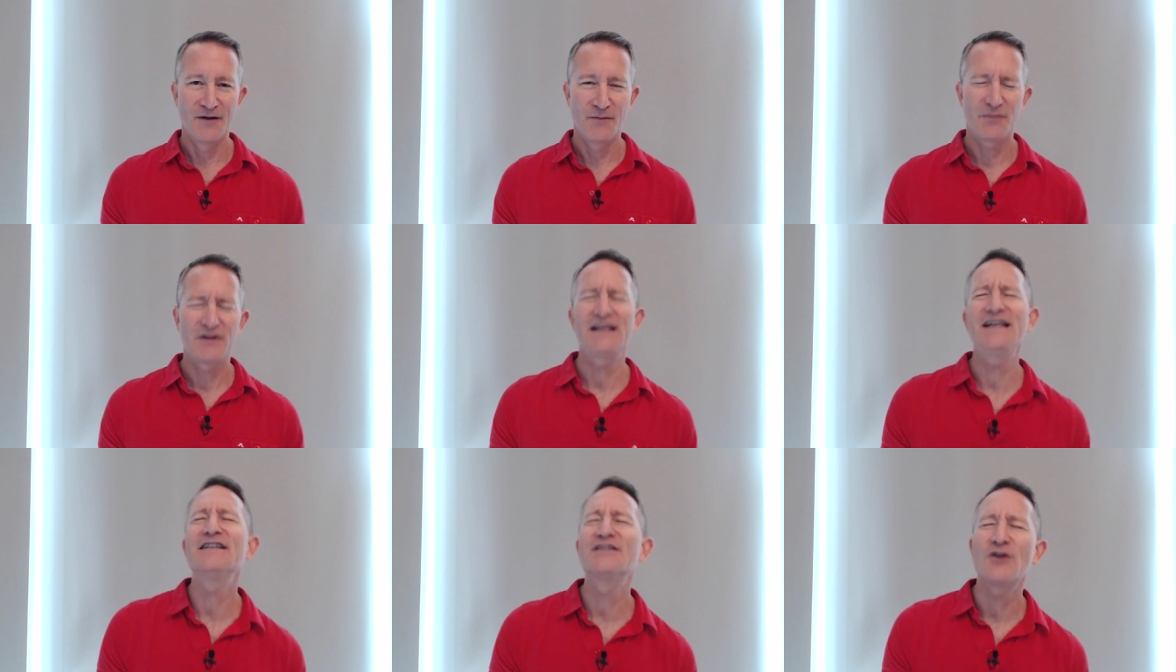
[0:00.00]

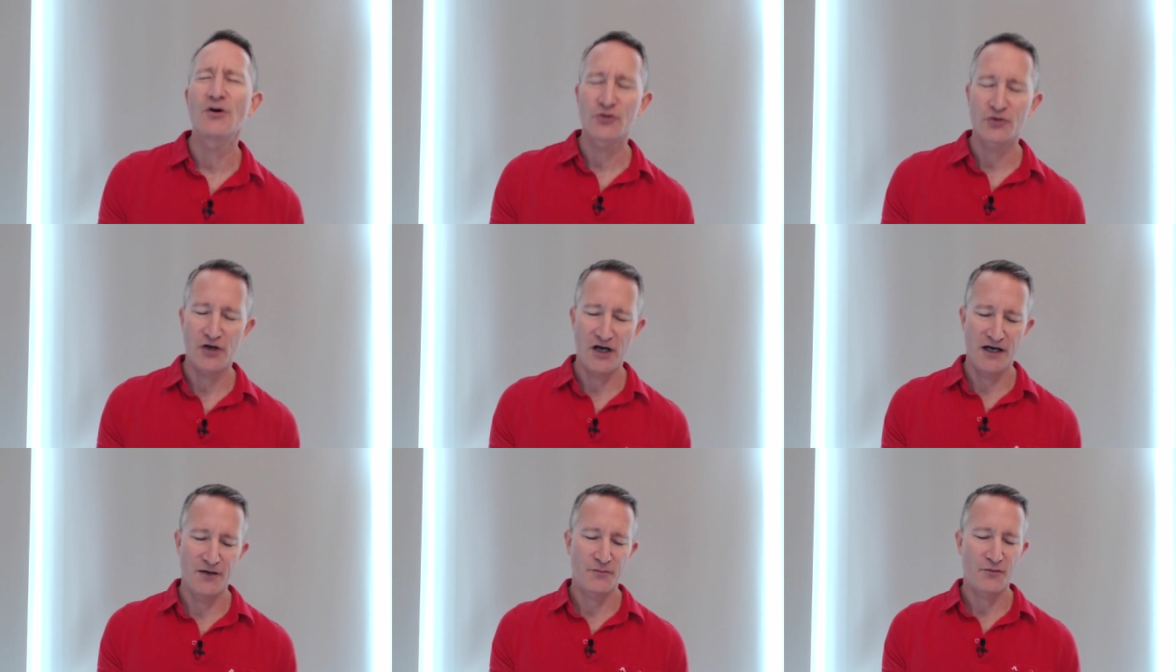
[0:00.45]
Please don't
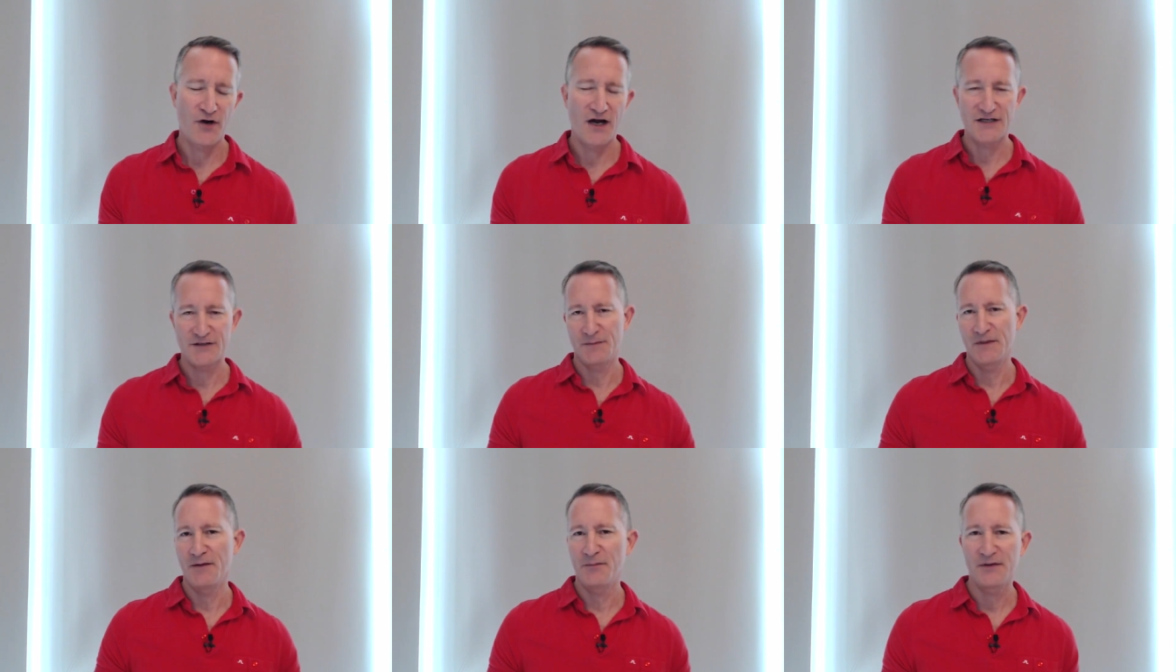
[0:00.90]
try and
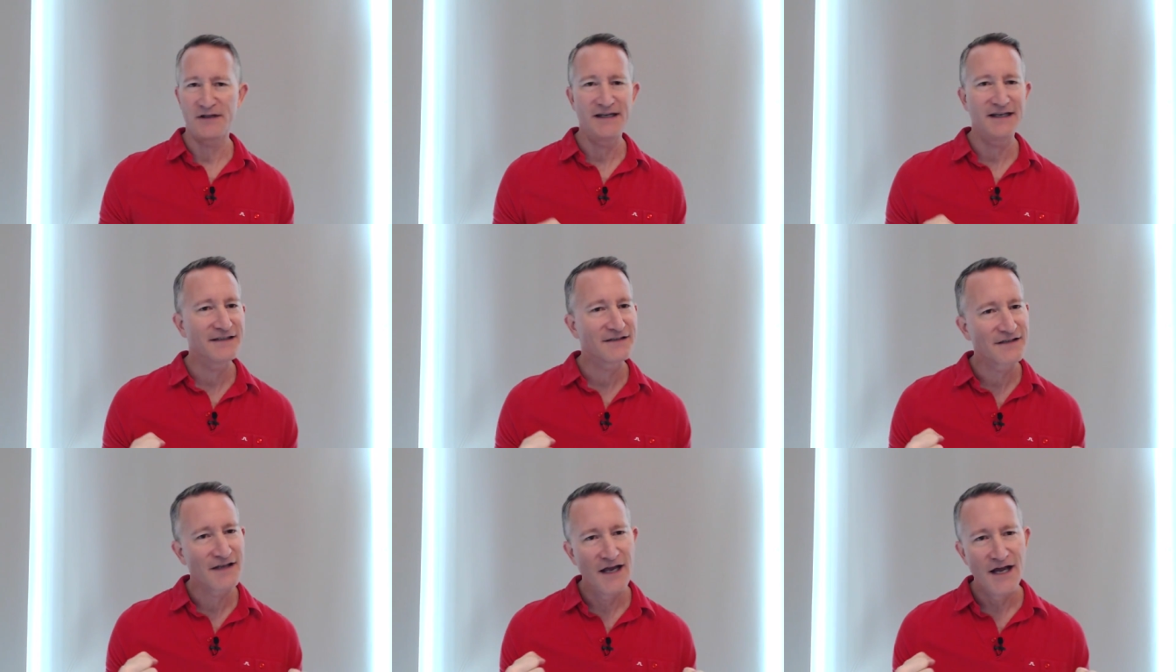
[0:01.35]
impress me.
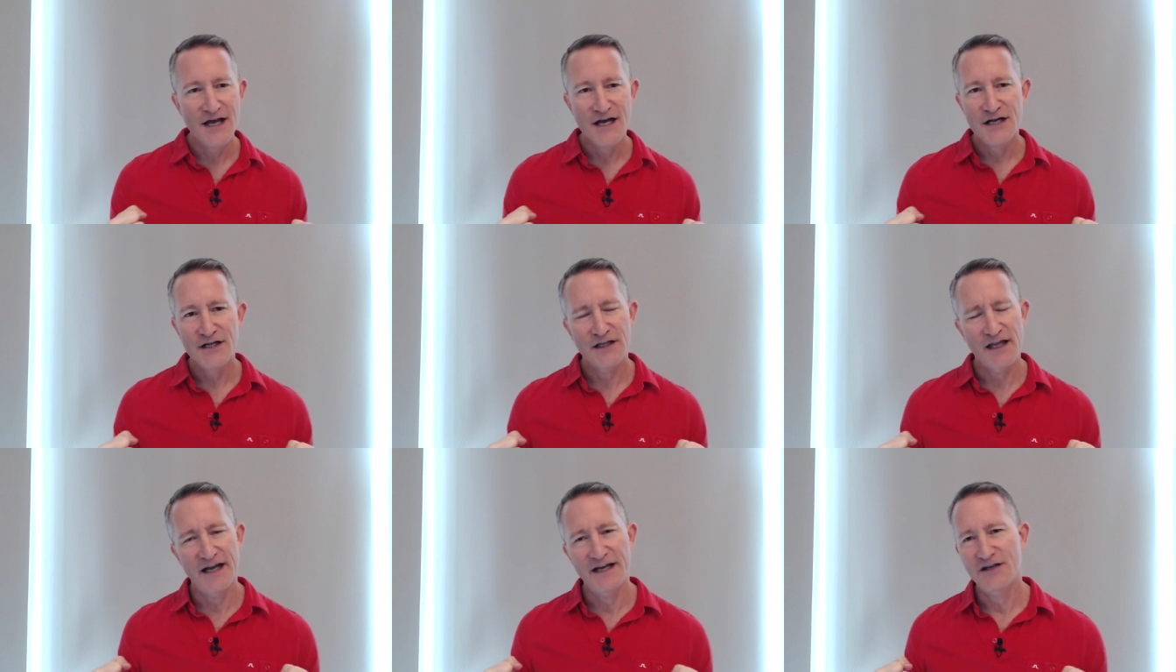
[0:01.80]
Please,
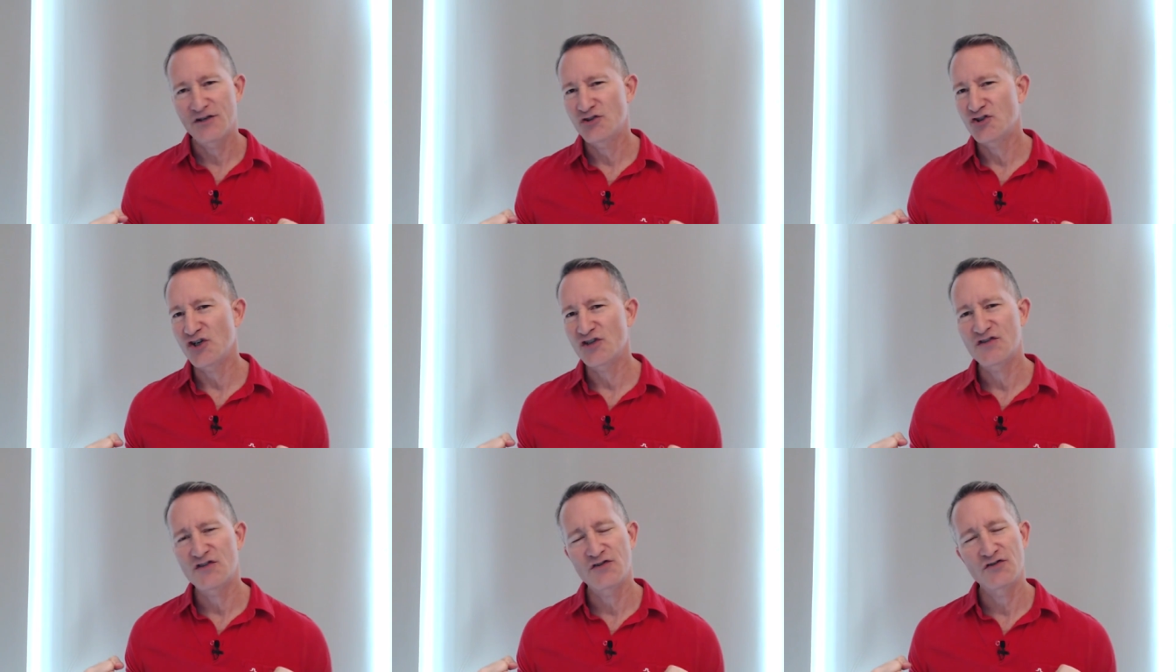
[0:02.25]

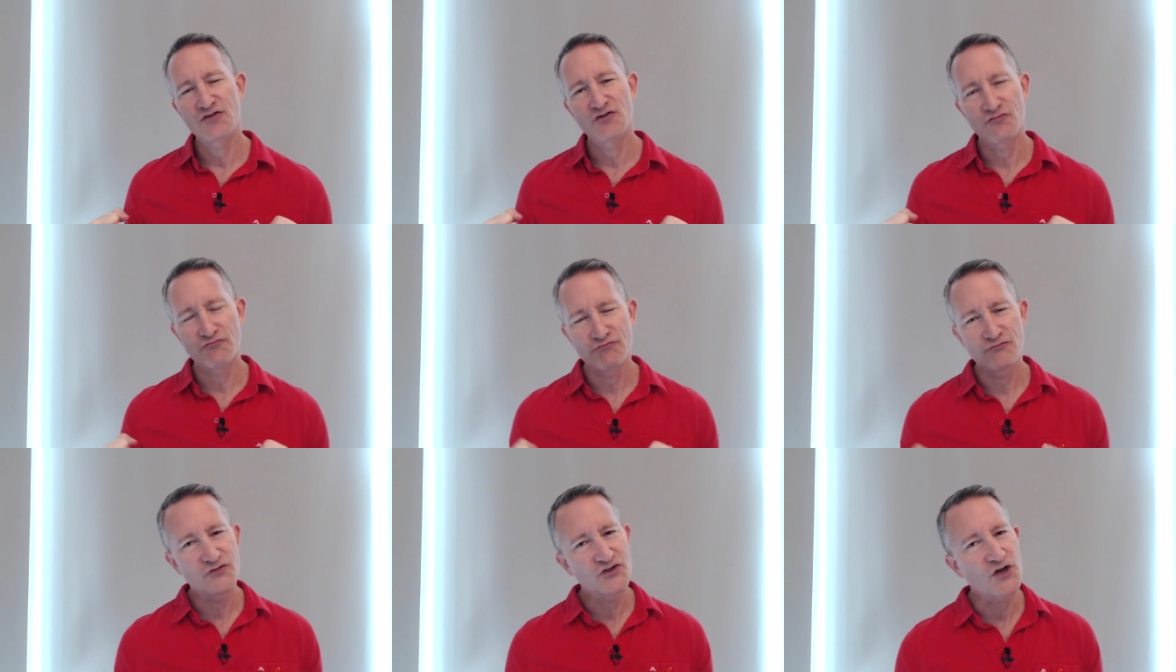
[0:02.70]
just
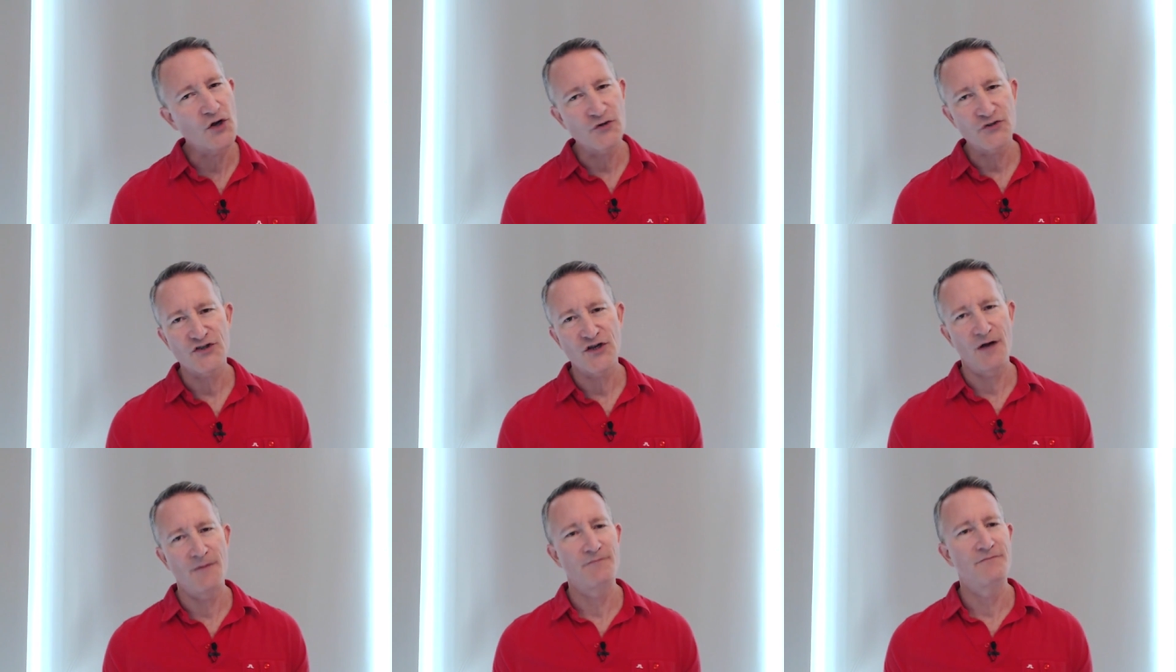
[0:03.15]
show
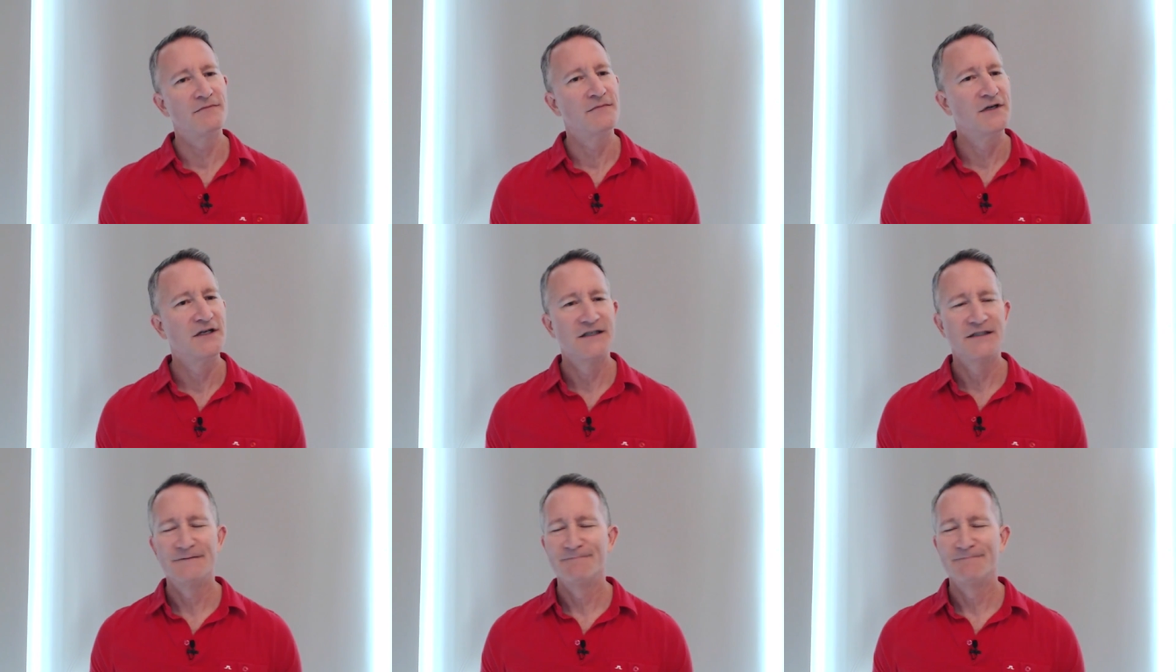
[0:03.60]
some